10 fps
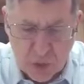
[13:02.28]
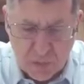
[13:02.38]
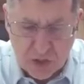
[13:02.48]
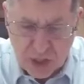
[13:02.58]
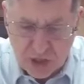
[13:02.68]
to
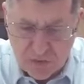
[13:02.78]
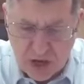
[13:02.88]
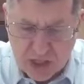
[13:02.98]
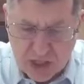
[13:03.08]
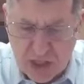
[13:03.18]
Rabbi
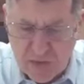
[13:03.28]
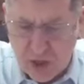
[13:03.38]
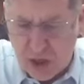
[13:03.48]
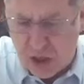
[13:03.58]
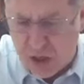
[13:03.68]
Akiva,
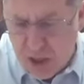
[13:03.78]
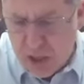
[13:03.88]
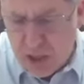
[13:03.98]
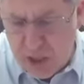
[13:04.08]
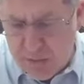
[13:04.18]
Akiva,
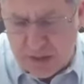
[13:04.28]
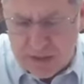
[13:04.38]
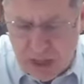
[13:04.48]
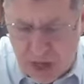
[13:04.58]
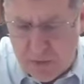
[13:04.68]

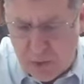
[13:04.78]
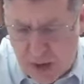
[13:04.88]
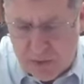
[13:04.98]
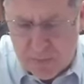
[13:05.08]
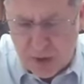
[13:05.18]
imata
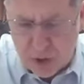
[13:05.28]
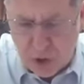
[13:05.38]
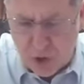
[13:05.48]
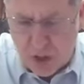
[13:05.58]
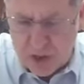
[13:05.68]
merabe
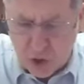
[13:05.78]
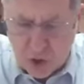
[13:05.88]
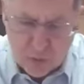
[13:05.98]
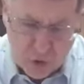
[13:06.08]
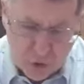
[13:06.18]
kol
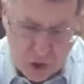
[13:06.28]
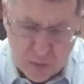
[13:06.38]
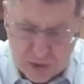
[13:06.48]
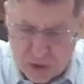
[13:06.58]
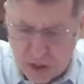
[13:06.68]
hayom
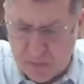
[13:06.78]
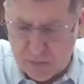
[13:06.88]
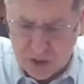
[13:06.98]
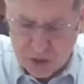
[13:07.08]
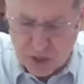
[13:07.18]
kula
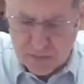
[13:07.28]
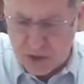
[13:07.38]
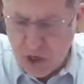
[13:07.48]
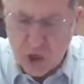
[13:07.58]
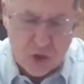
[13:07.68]
bashemen
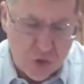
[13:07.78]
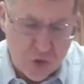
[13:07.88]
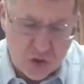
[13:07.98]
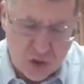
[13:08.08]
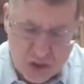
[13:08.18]
bashemen.
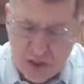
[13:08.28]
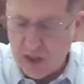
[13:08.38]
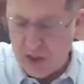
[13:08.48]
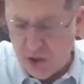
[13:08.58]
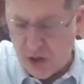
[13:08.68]
You could,
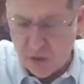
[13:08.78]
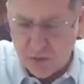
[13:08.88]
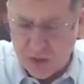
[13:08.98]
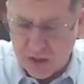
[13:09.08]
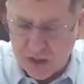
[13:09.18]

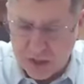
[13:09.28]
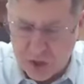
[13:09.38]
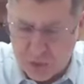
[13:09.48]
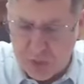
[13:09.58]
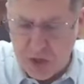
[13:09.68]

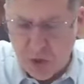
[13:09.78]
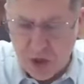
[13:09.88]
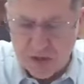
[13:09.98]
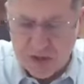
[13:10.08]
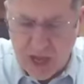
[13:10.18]
speak
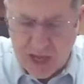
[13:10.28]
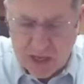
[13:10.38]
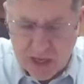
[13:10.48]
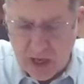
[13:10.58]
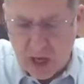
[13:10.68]
all
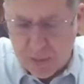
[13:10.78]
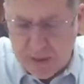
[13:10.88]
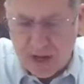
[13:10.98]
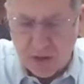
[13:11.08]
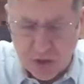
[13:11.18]
day
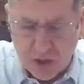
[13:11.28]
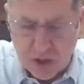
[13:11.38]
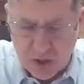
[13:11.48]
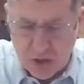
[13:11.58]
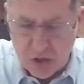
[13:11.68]
about
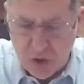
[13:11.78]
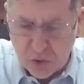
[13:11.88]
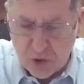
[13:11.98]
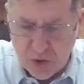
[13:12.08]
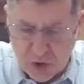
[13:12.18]

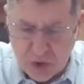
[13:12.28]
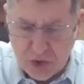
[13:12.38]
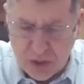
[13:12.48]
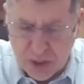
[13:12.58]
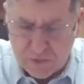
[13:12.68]
your
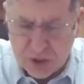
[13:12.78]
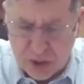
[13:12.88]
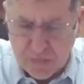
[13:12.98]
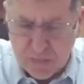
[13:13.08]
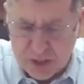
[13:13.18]
learning of
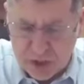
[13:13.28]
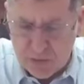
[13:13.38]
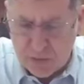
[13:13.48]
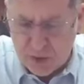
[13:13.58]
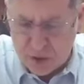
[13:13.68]

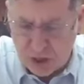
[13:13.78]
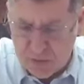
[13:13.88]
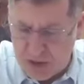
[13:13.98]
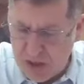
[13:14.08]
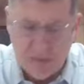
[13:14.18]
bashemen
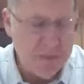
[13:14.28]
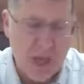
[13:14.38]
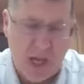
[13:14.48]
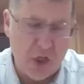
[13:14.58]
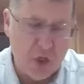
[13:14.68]
bashemen.
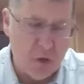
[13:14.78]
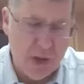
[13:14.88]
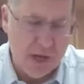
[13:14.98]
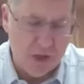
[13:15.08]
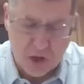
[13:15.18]
Eini
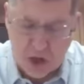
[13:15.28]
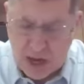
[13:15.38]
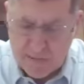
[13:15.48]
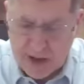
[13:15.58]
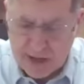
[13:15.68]
shomei
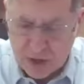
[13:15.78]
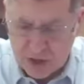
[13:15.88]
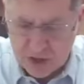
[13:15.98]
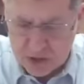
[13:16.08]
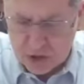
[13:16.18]
alecha. I'm not going
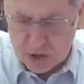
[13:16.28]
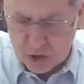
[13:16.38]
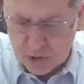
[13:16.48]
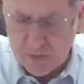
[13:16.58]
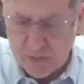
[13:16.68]
to listen to
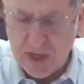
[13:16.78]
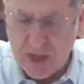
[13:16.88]
you